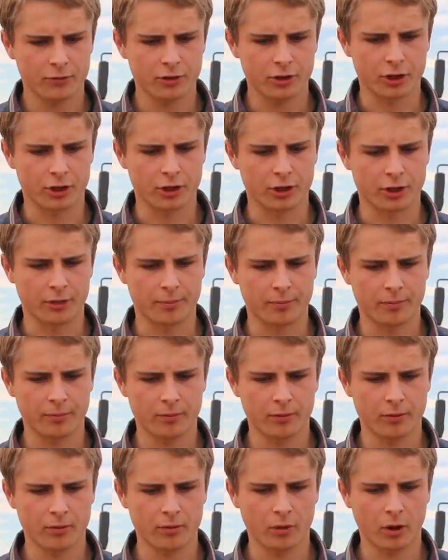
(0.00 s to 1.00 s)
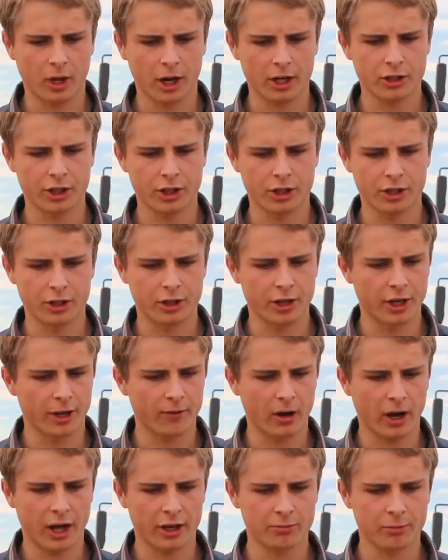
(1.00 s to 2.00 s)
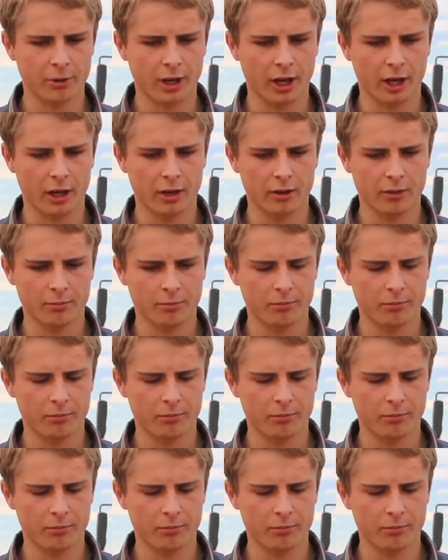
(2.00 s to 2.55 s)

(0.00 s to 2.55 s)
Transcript: to or actually he never asked me